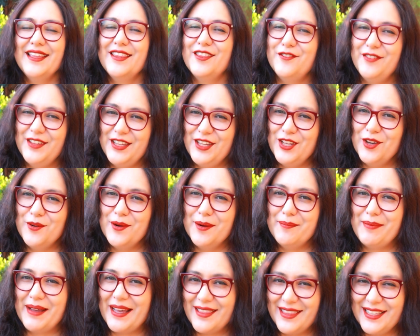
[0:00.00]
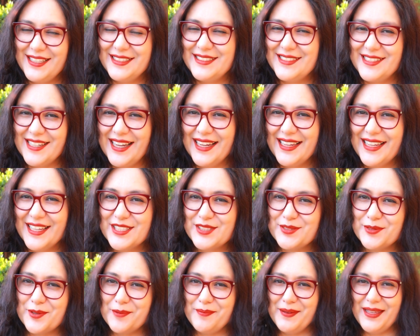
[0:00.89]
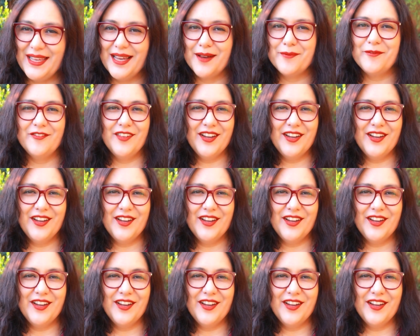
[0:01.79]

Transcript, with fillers: The video about these jackets will be up